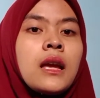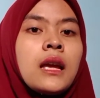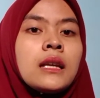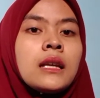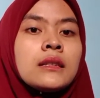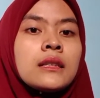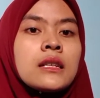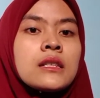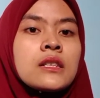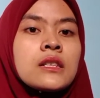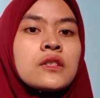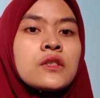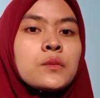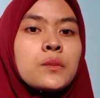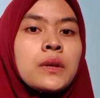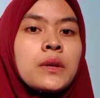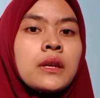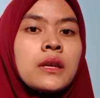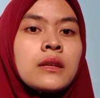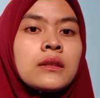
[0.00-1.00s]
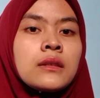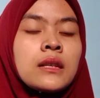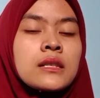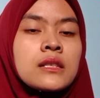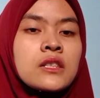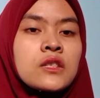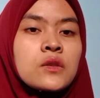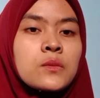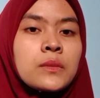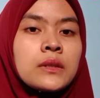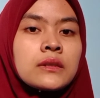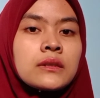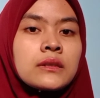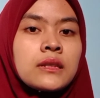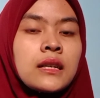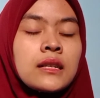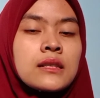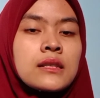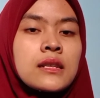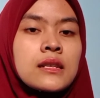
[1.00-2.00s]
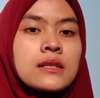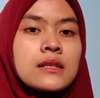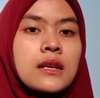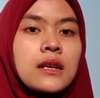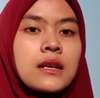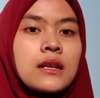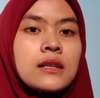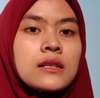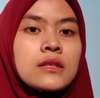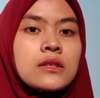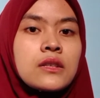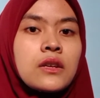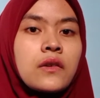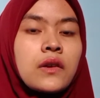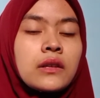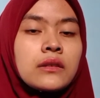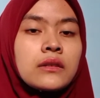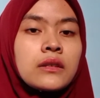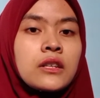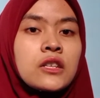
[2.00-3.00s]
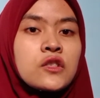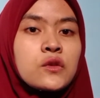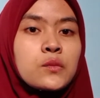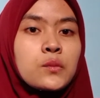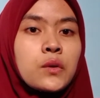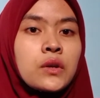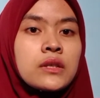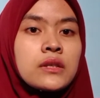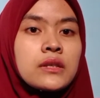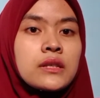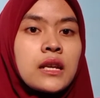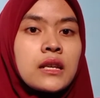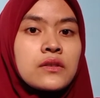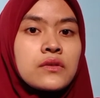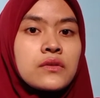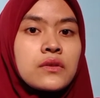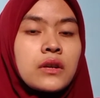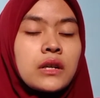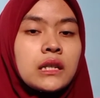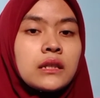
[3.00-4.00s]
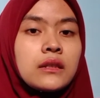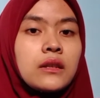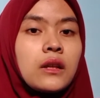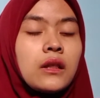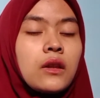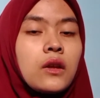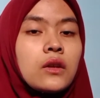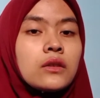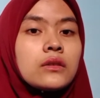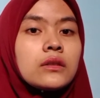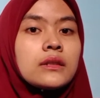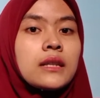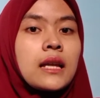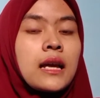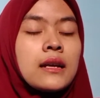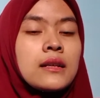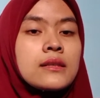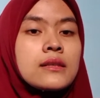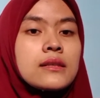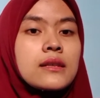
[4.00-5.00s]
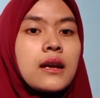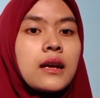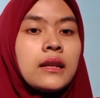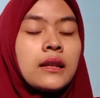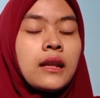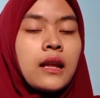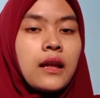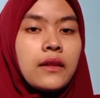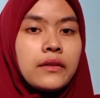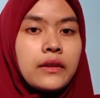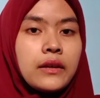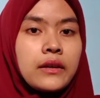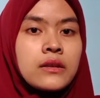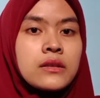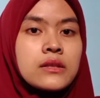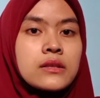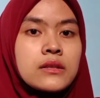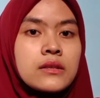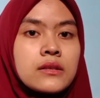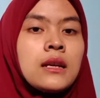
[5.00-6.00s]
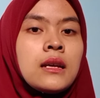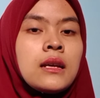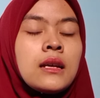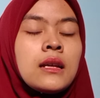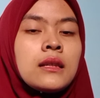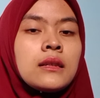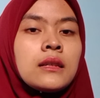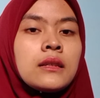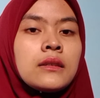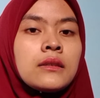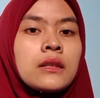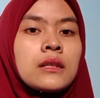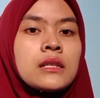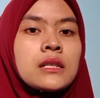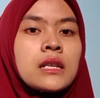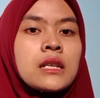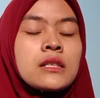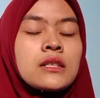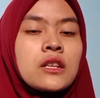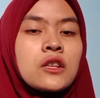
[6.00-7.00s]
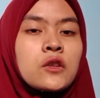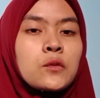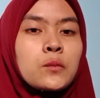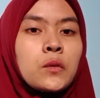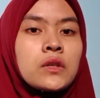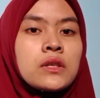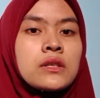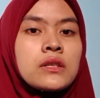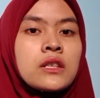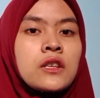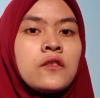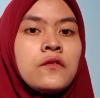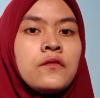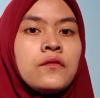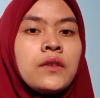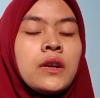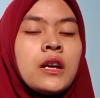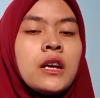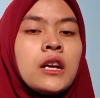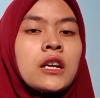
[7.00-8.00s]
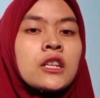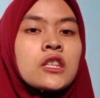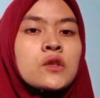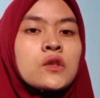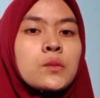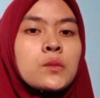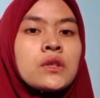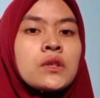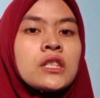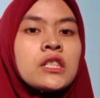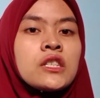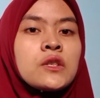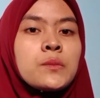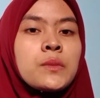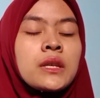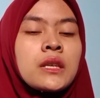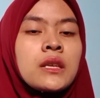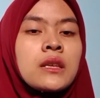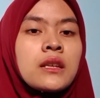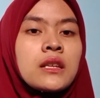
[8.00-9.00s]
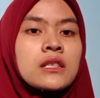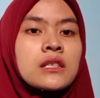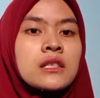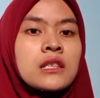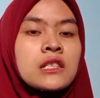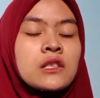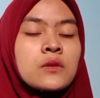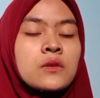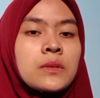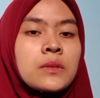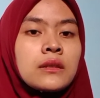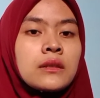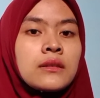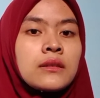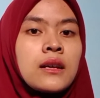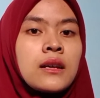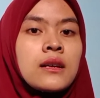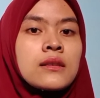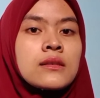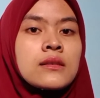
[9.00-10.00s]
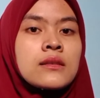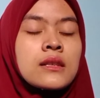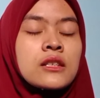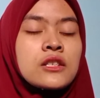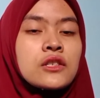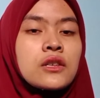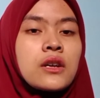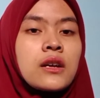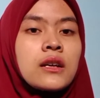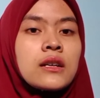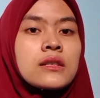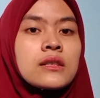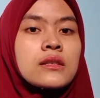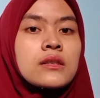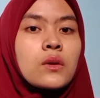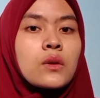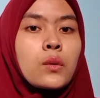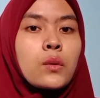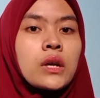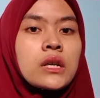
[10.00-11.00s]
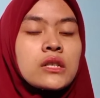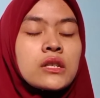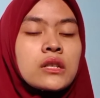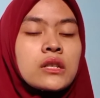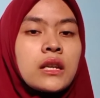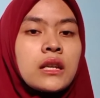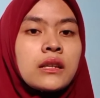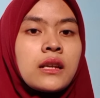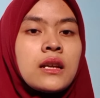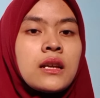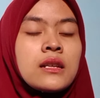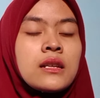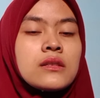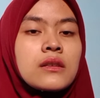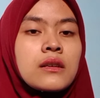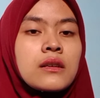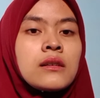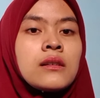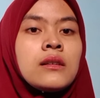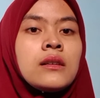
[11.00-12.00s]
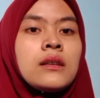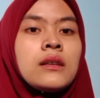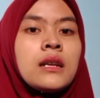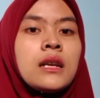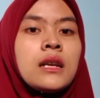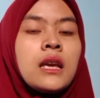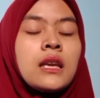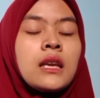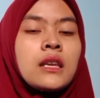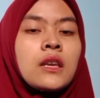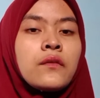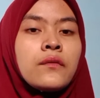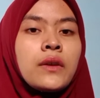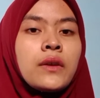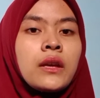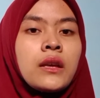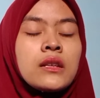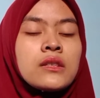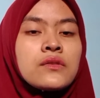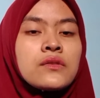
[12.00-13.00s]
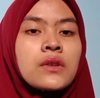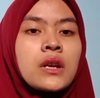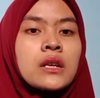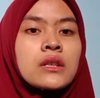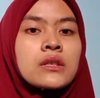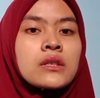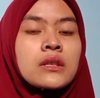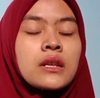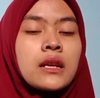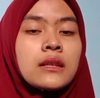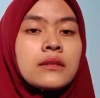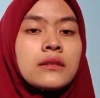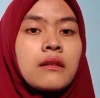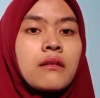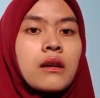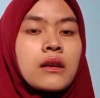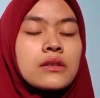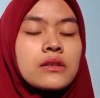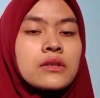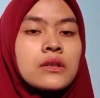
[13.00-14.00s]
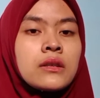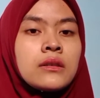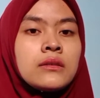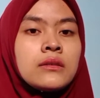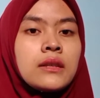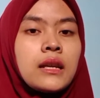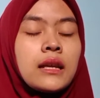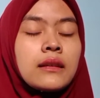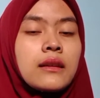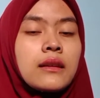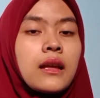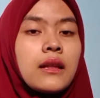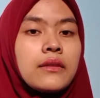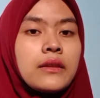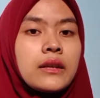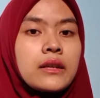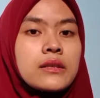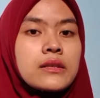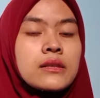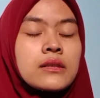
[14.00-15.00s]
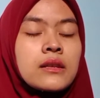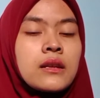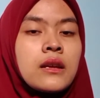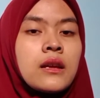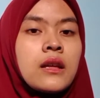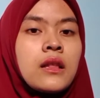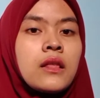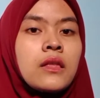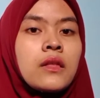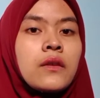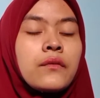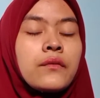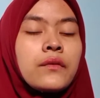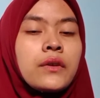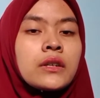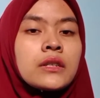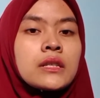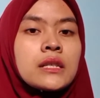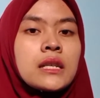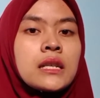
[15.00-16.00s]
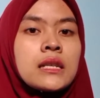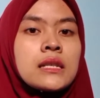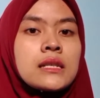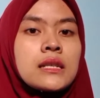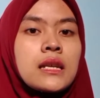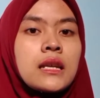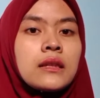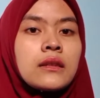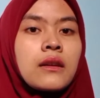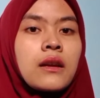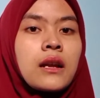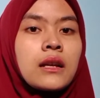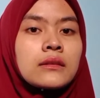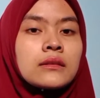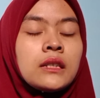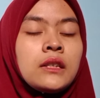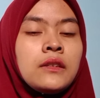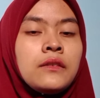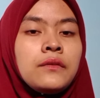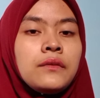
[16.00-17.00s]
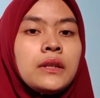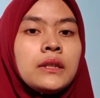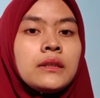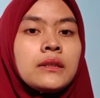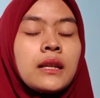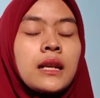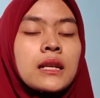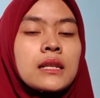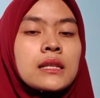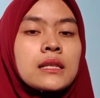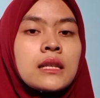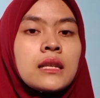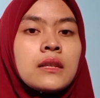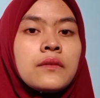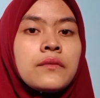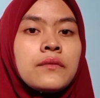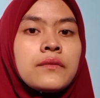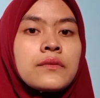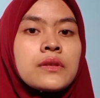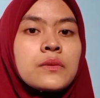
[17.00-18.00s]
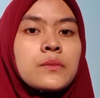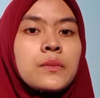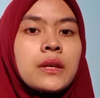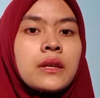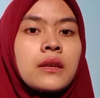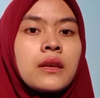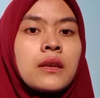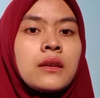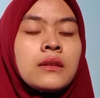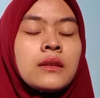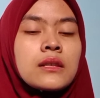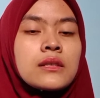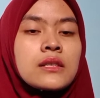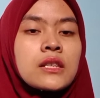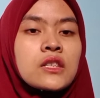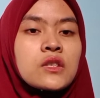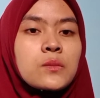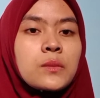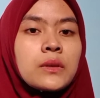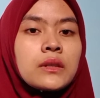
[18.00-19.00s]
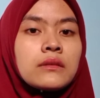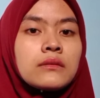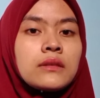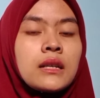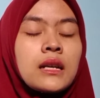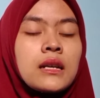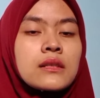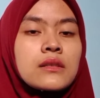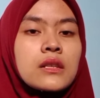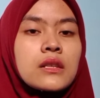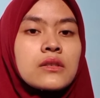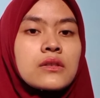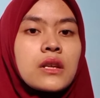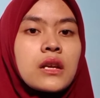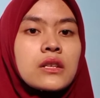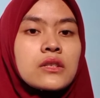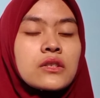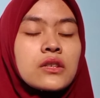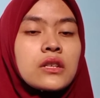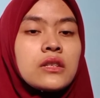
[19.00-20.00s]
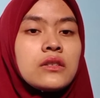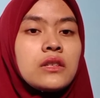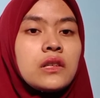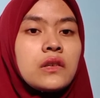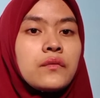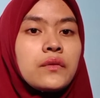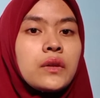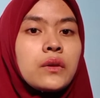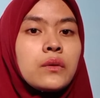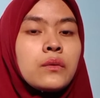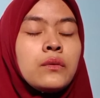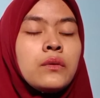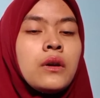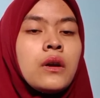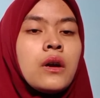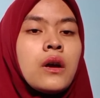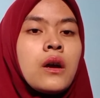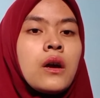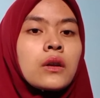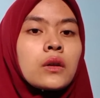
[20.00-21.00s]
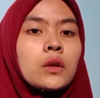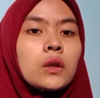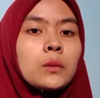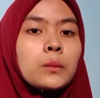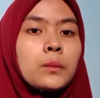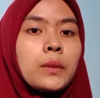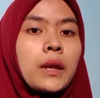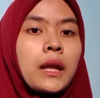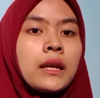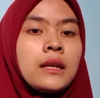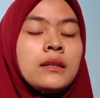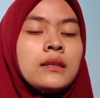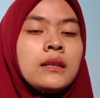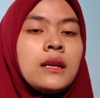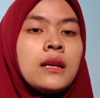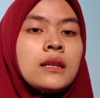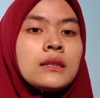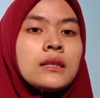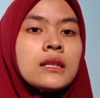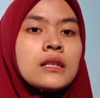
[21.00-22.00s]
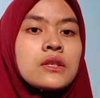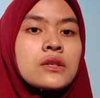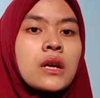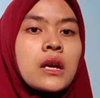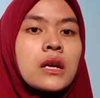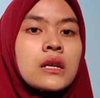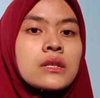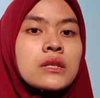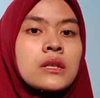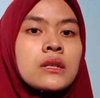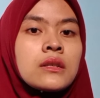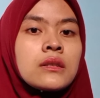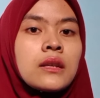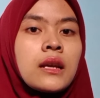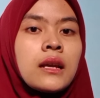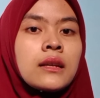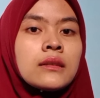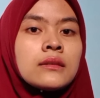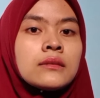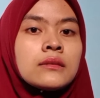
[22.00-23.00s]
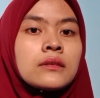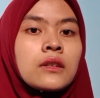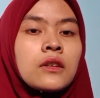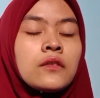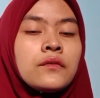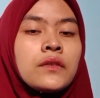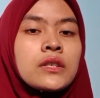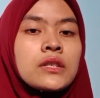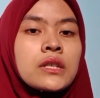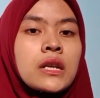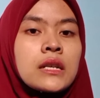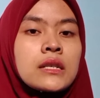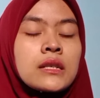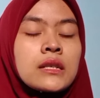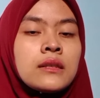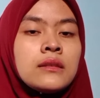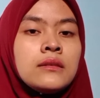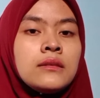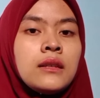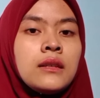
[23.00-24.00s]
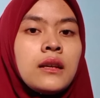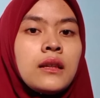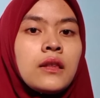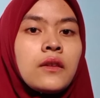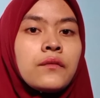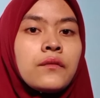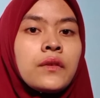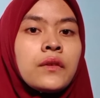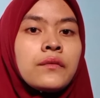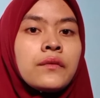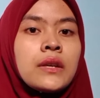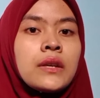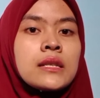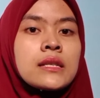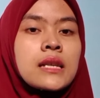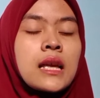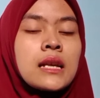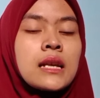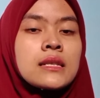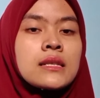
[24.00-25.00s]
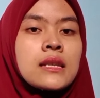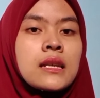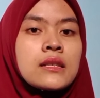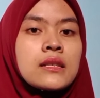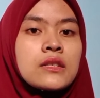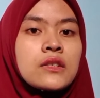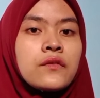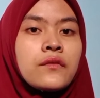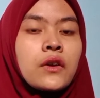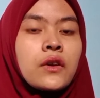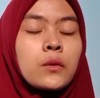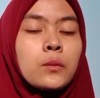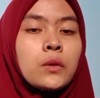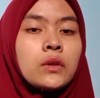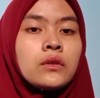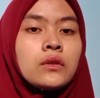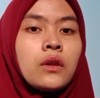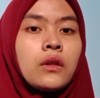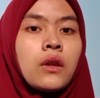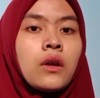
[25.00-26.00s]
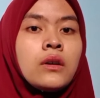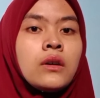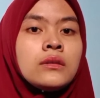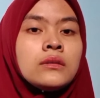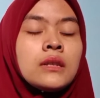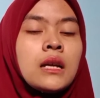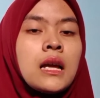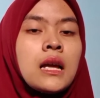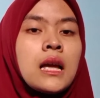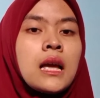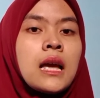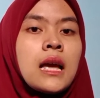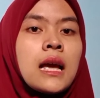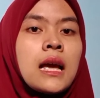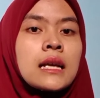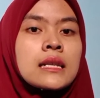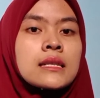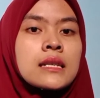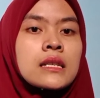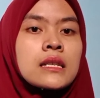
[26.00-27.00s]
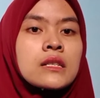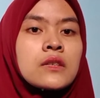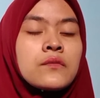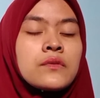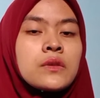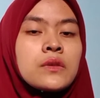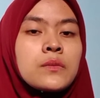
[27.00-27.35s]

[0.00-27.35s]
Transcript: Intensive speaking assessment tasks such as direct response tasks, read aloud tasks, and others. The third is responsive speaking assessment tasks such as question and answer, giving instruction and direction, and others. The fourth is interactive speaking assessment tasks such as interview, role play, discussion, and conversation. The fifth is extensive or monologue, excessive